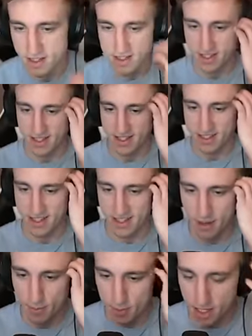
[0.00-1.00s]
edit
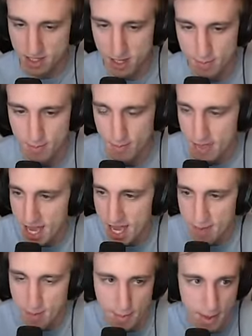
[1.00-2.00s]
that. Because
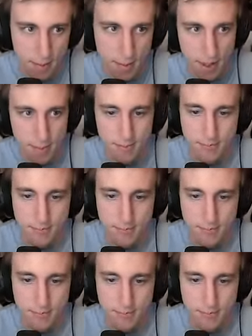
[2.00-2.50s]
yeah, my bad.